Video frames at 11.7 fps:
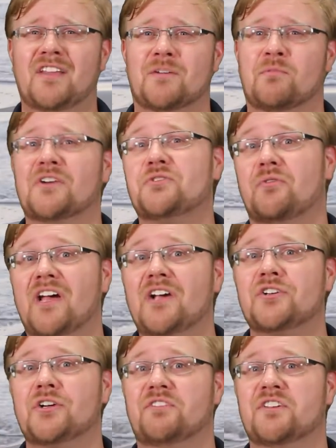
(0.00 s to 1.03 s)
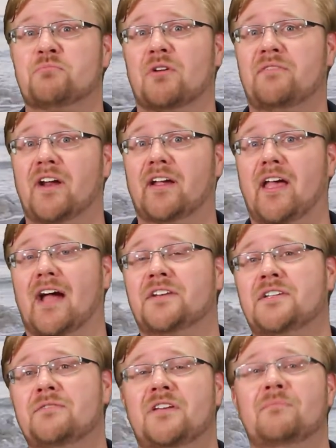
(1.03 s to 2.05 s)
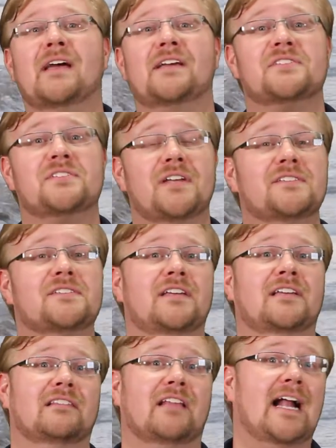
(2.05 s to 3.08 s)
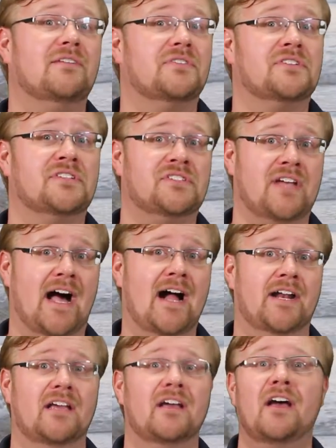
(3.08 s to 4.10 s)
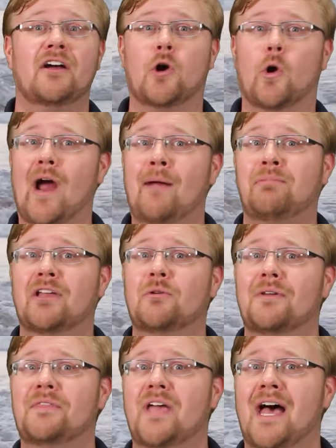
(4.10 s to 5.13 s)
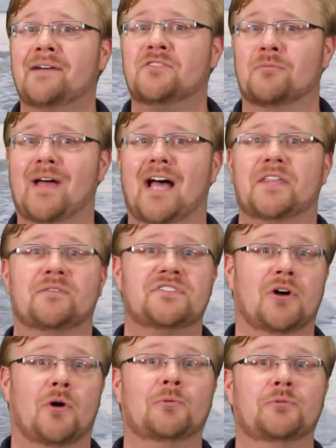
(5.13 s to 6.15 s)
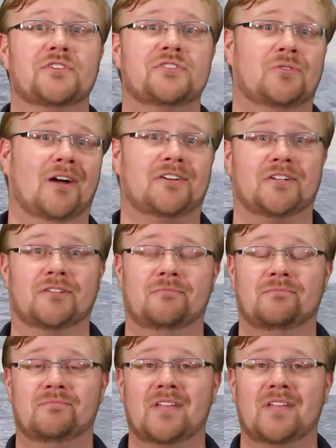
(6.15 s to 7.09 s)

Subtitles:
The preservation of this prophetic activity makes sense in light of a society grappling with the aftermath of its own destruction.